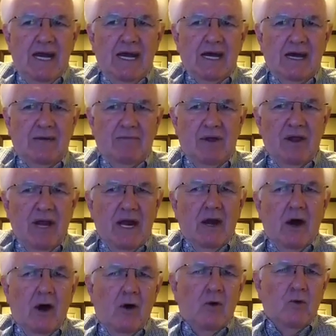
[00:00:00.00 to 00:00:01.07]
up their
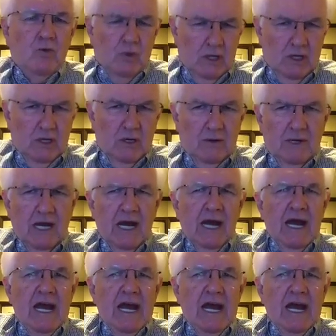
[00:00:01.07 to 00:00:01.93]
own world.